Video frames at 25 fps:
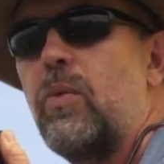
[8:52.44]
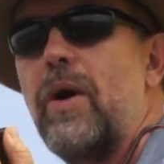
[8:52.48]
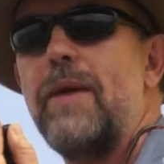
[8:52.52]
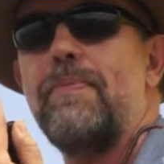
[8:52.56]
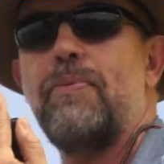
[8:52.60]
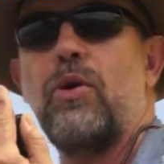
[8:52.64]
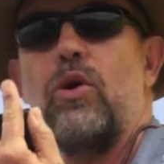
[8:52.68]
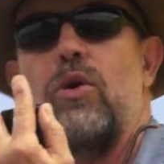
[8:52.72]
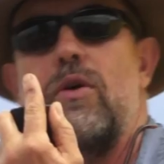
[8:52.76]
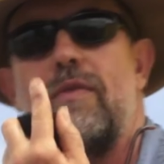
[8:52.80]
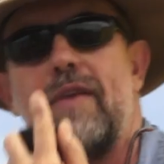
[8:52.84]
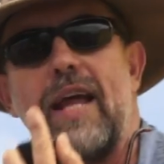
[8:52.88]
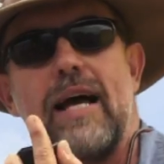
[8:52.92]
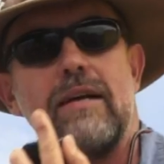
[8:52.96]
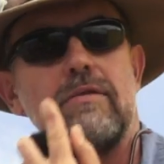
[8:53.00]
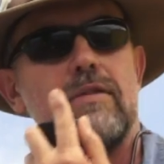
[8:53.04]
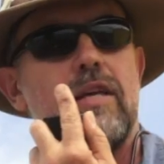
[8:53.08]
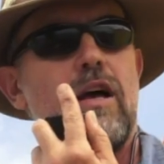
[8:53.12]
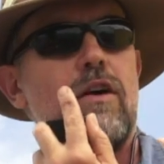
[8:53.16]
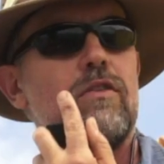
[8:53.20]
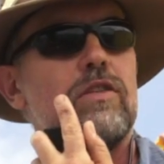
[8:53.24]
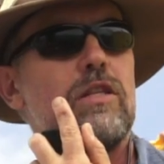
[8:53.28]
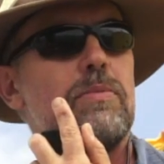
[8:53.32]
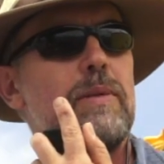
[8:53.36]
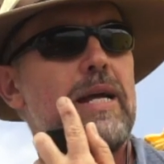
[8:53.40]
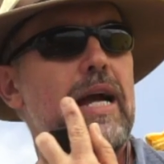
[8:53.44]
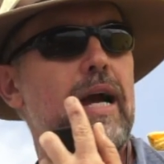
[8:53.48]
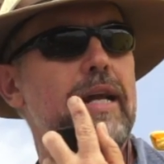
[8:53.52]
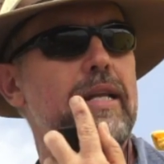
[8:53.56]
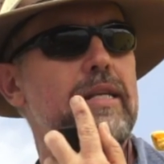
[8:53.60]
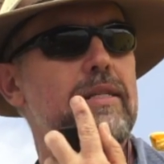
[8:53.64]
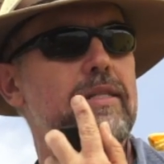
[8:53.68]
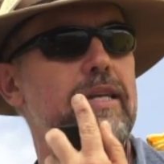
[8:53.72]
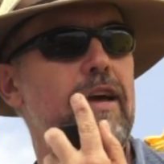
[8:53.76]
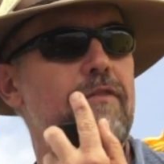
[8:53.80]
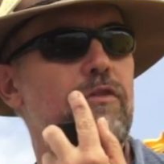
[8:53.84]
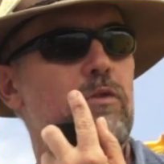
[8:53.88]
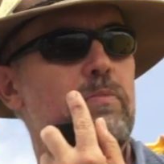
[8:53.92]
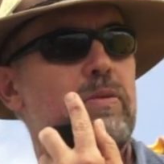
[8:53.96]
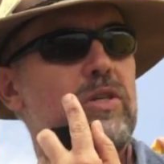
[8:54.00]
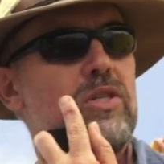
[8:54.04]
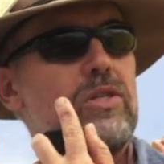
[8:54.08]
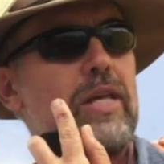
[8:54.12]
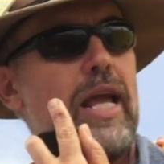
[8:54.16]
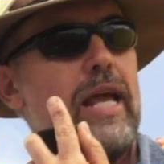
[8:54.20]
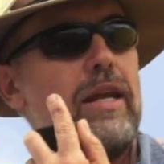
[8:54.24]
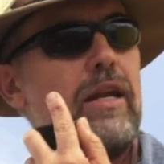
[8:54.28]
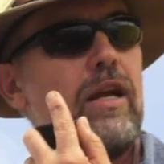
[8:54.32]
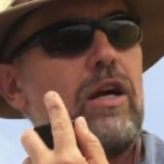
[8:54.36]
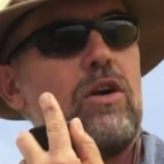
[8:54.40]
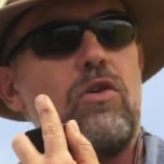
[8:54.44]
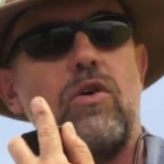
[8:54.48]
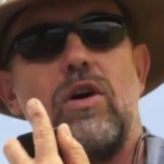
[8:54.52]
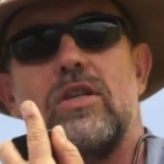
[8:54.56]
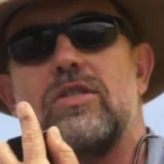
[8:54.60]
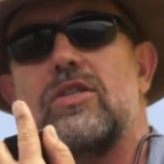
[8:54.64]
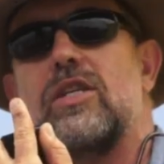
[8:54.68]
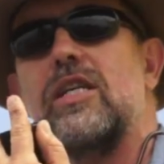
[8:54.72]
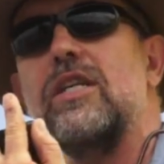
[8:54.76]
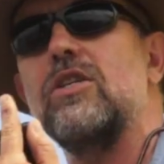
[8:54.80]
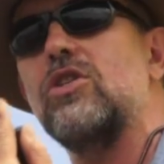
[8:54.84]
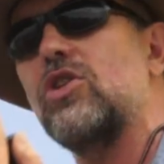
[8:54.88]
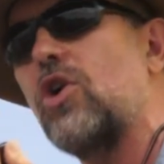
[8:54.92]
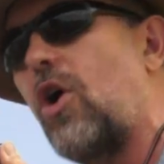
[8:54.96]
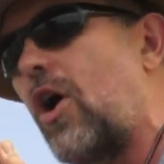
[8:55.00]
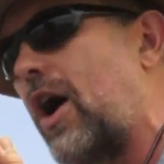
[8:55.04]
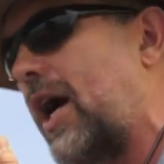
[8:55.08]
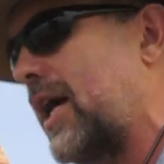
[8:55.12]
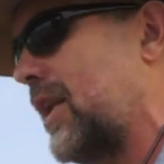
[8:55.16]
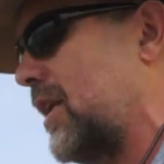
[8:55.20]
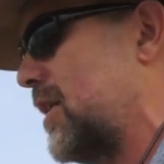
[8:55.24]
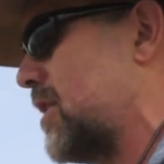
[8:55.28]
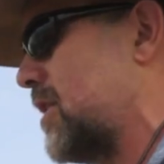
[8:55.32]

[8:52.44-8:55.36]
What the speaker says: We proved ourselves to be 87% across the entire